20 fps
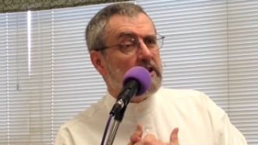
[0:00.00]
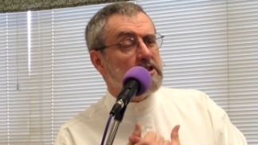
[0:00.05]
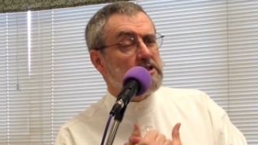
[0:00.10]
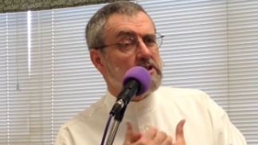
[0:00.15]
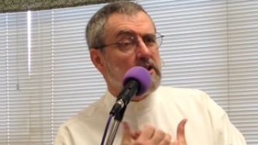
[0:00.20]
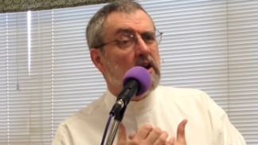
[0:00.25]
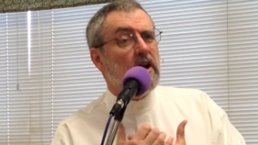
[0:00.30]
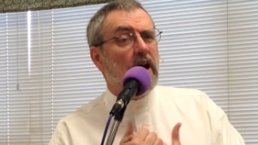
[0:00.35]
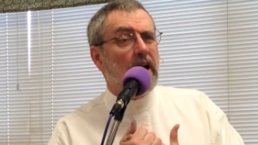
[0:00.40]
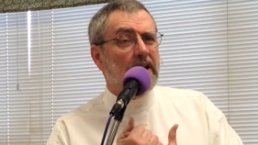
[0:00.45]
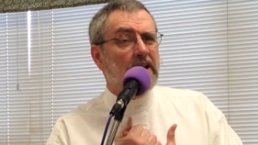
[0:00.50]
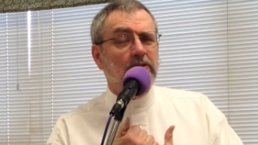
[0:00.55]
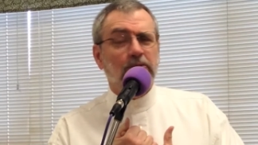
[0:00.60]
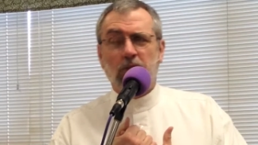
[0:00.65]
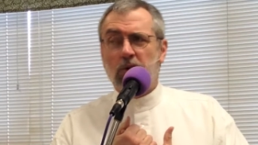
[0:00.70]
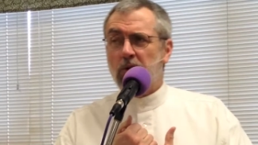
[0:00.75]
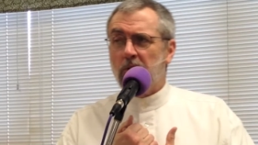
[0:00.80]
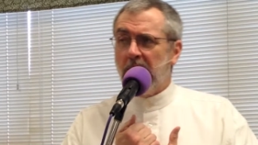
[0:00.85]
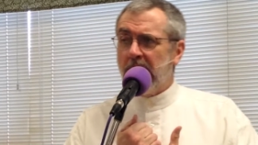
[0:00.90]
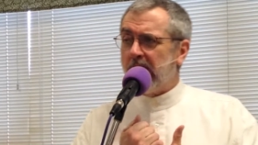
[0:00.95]
He's I give
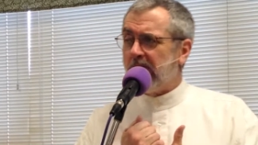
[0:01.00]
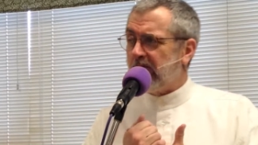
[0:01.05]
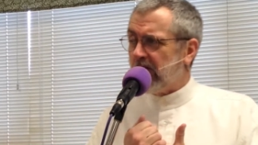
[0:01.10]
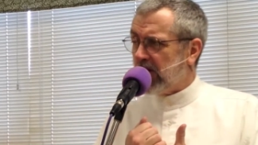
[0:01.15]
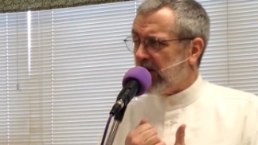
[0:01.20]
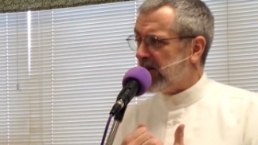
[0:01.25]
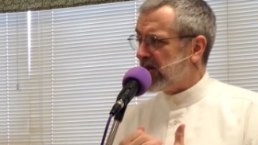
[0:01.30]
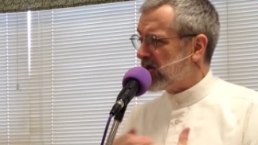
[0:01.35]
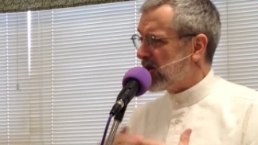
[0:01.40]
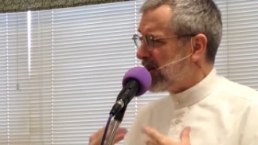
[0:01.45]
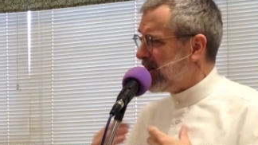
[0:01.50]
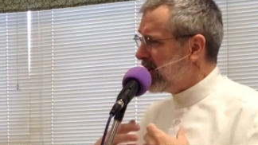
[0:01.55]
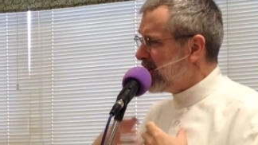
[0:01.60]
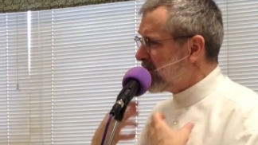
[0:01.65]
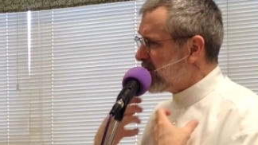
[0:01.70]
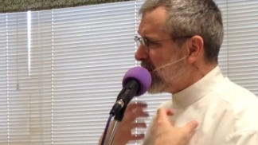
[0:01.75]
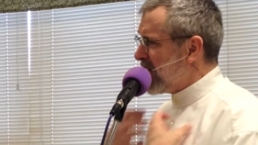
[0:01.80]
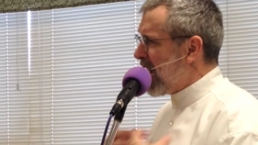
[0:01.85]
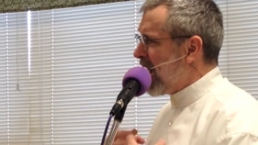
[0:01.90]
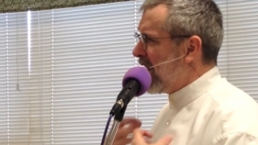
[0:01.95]
him credit for this, so
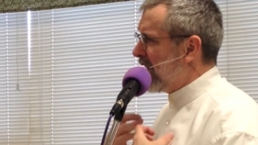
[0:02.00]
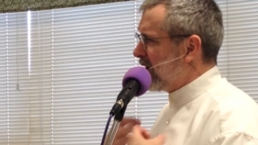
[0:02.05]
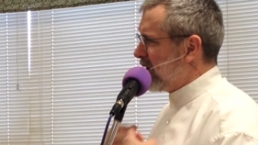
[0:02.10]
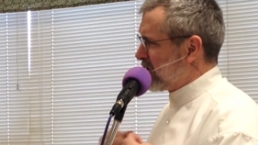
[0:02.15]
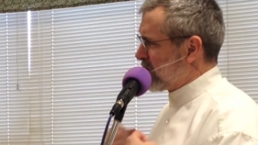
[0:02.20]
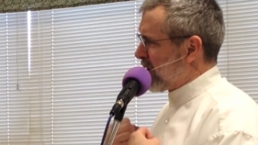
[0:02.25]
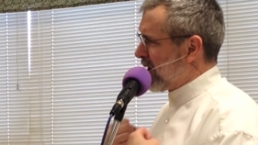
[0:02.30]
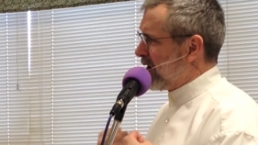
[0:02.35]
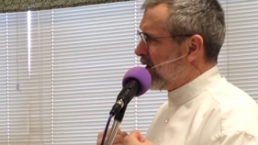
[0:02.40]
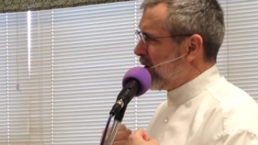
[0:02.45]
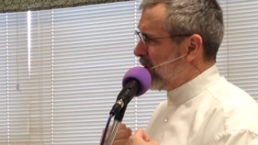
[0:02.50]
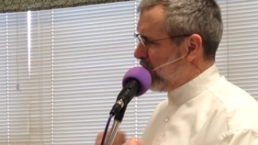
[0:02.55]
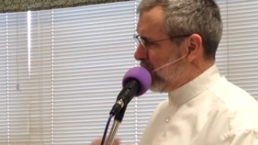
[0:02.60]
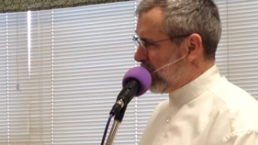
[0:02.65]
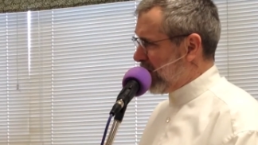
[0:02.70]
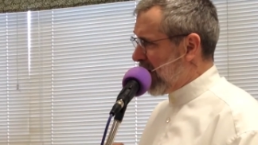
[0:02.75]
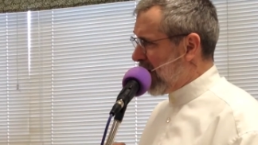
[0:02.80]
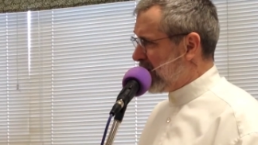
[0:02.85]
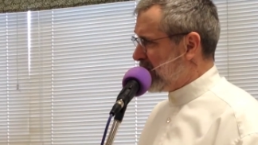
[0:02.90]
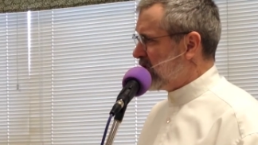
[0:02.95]
he's not trying to
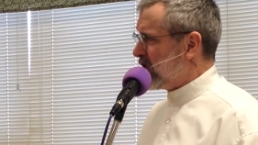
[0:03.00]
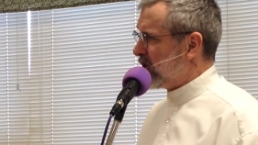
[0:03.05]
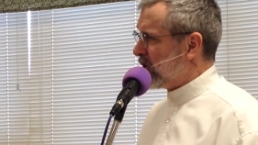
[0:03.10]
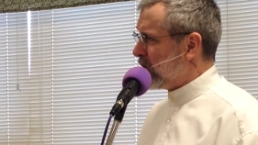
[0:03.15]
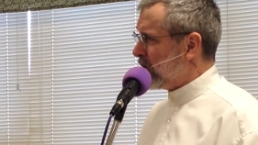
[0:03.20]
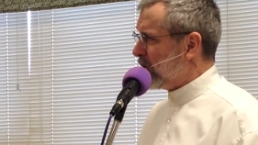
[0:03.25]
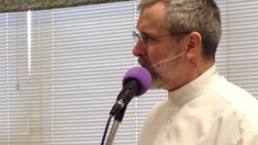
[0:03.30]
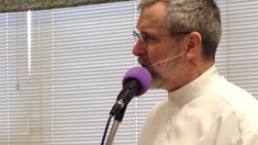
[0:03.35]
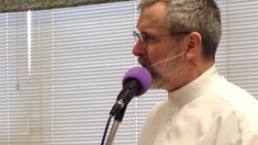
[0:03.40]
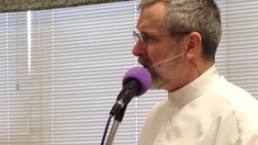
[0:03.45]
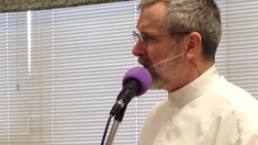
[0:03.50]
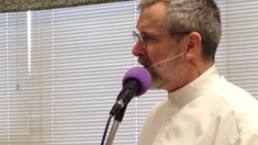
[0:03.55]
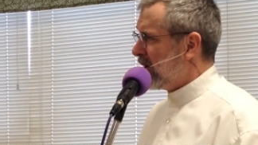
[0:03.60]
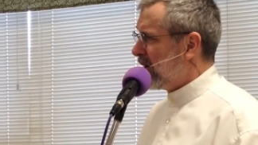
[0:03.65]
hold on to